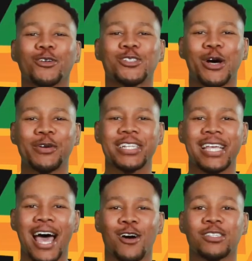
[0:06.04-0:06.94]
host, Tony
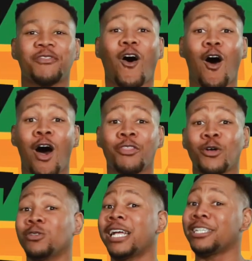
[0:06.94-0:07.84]
Towns, and for all
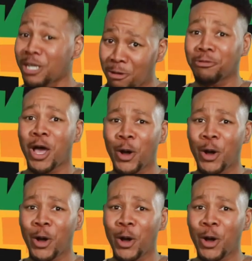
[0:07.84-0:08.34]
those that don't